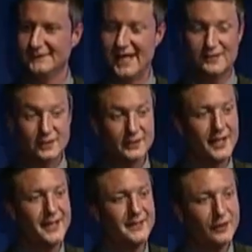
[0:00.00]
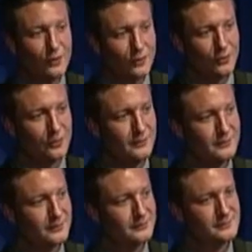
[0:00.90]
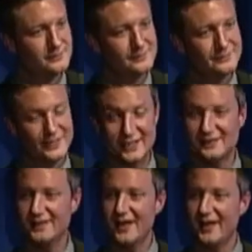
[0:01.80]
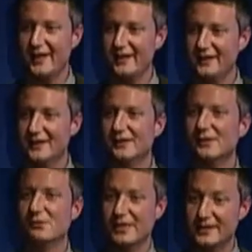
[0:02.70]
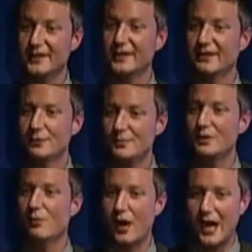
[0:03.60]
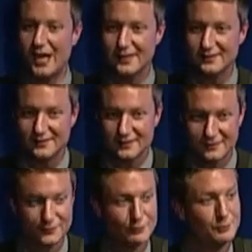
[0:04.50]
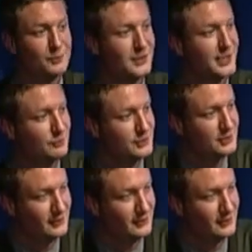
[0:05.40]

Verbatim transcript: As they're cutting the hole, they say, We think it would be wise if you would relinquish your